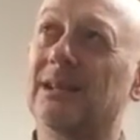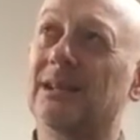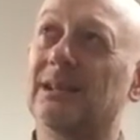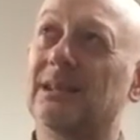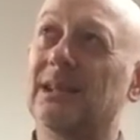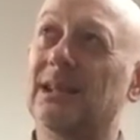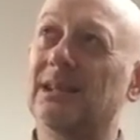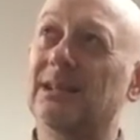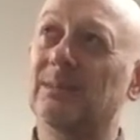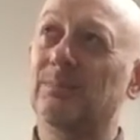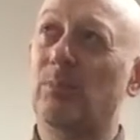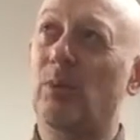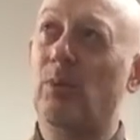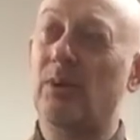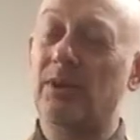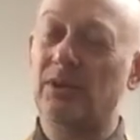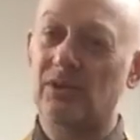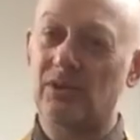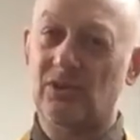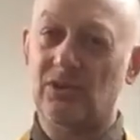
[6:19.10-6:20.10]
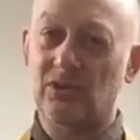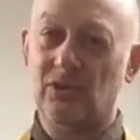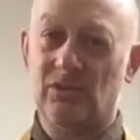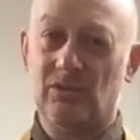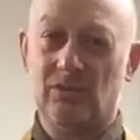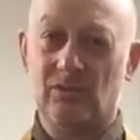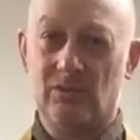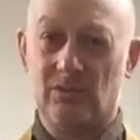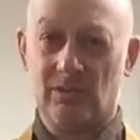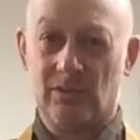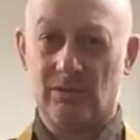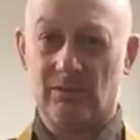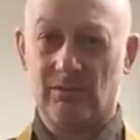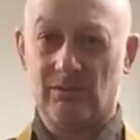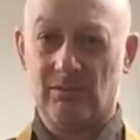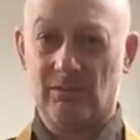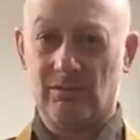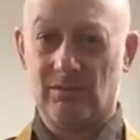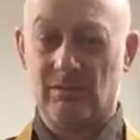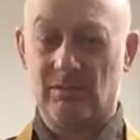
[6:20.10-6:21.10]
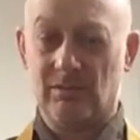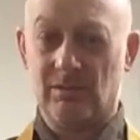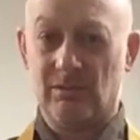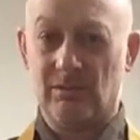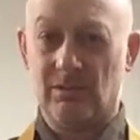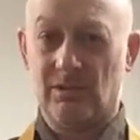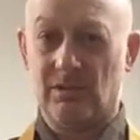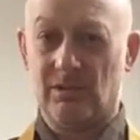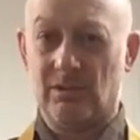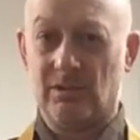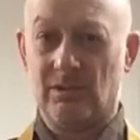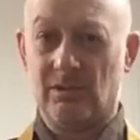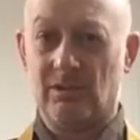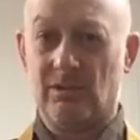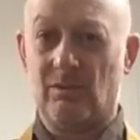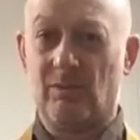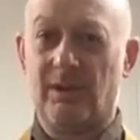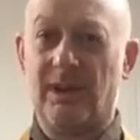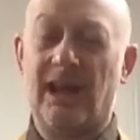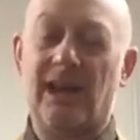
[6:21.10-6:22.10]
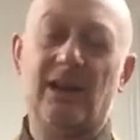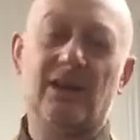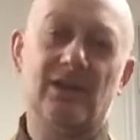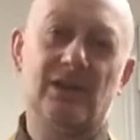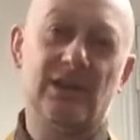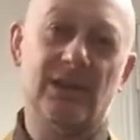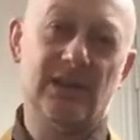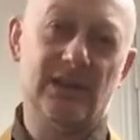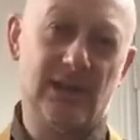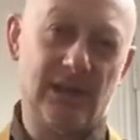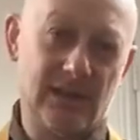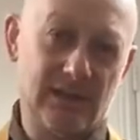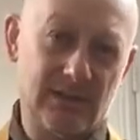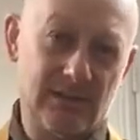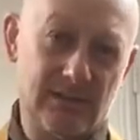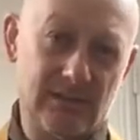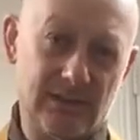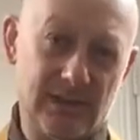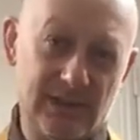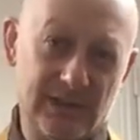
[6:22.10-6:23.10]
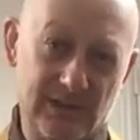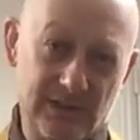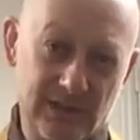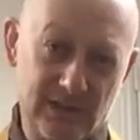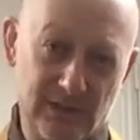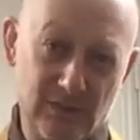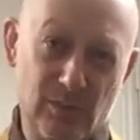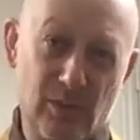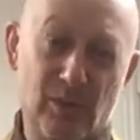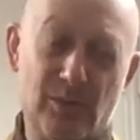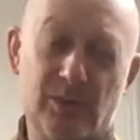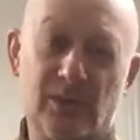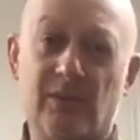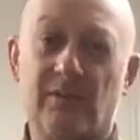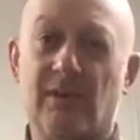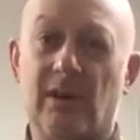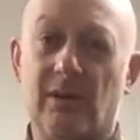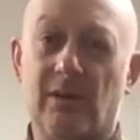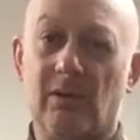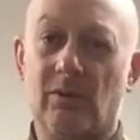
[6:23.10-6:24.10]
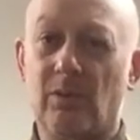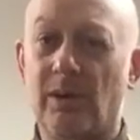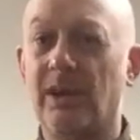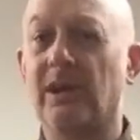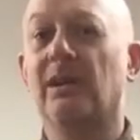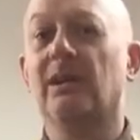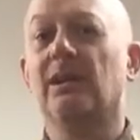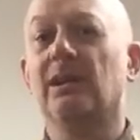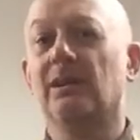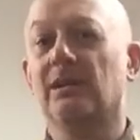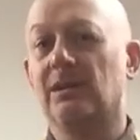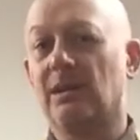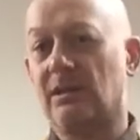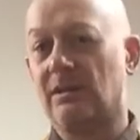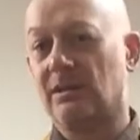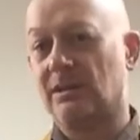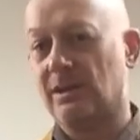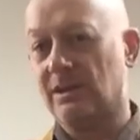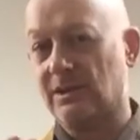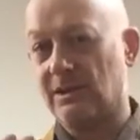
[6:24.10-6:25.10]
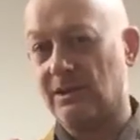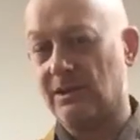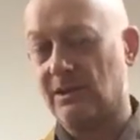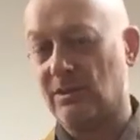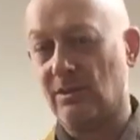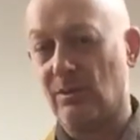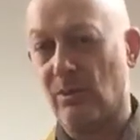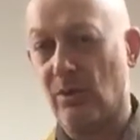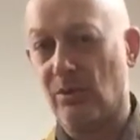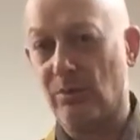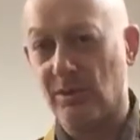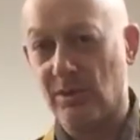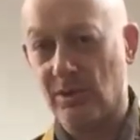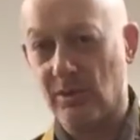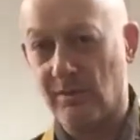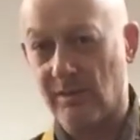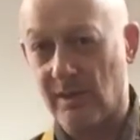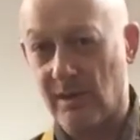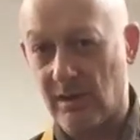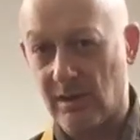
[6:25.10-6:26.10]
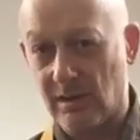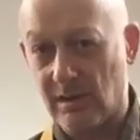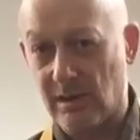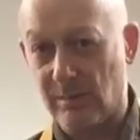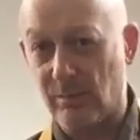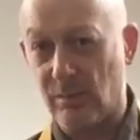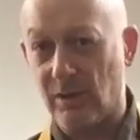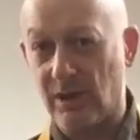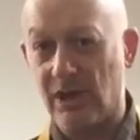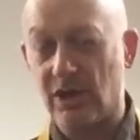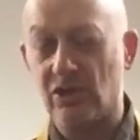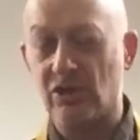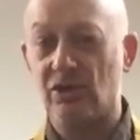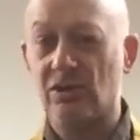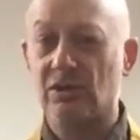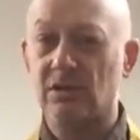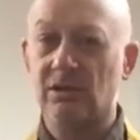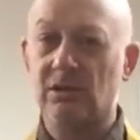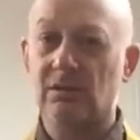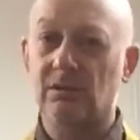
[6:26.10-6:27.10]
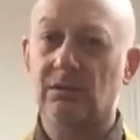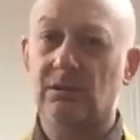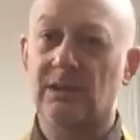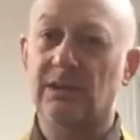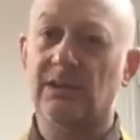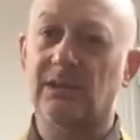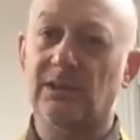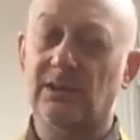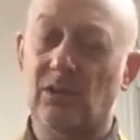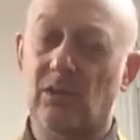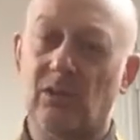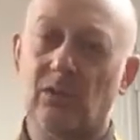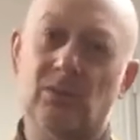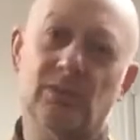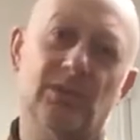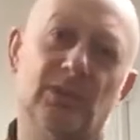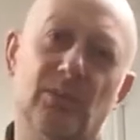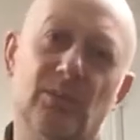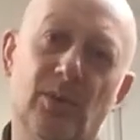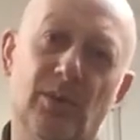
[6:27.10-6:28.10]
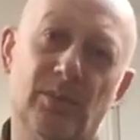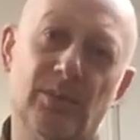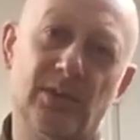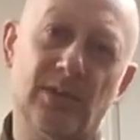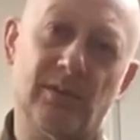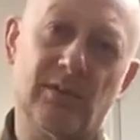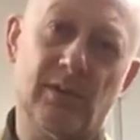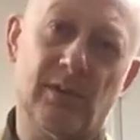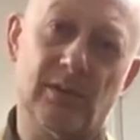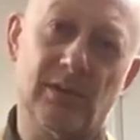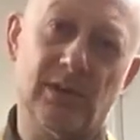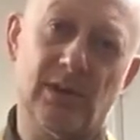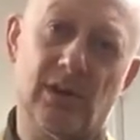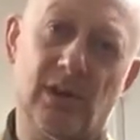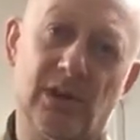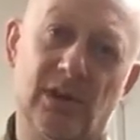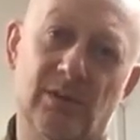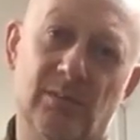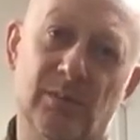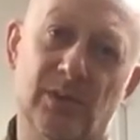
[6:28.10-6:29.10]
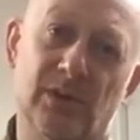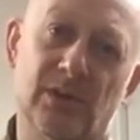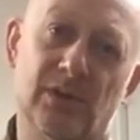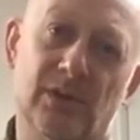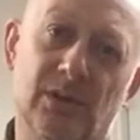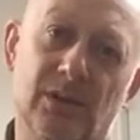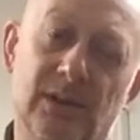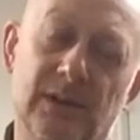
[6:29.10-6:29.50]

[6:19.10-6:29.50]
this points to the reality that this is the moment of our awakening, that this is the moment of our liberation, this is always the moment of our enlightenment.